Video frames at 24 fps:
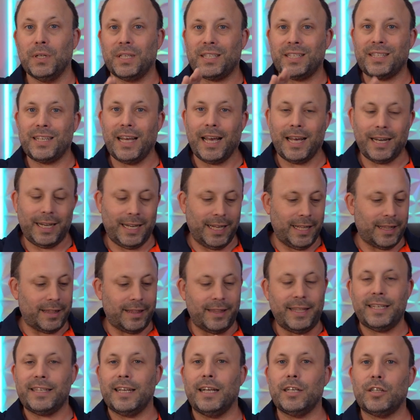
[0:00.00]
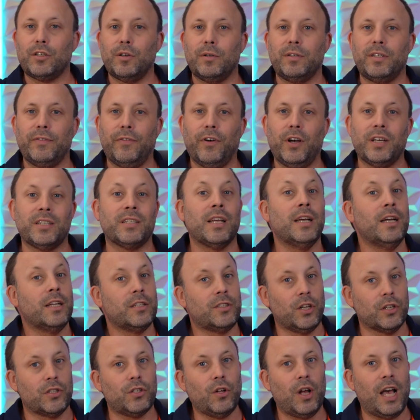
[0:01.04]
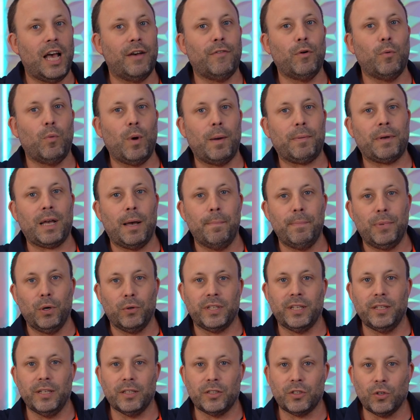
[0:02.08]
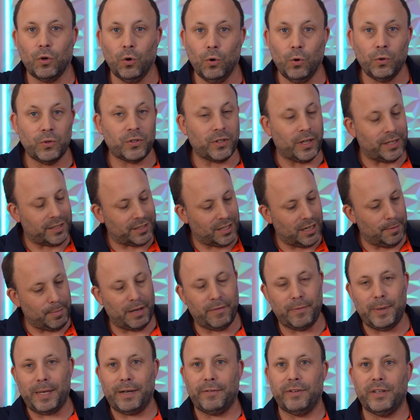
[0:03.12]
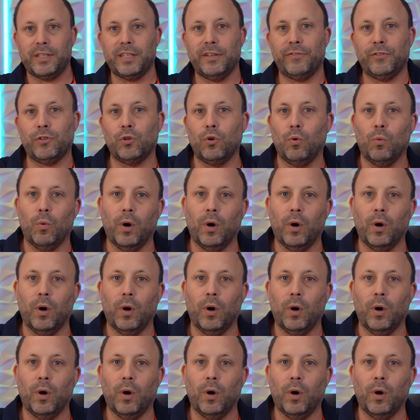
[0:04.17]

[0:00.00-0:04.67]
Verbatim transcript: but sadly, this actual device does not have a webcam built in at all, so that's gonna be a bit of a difficult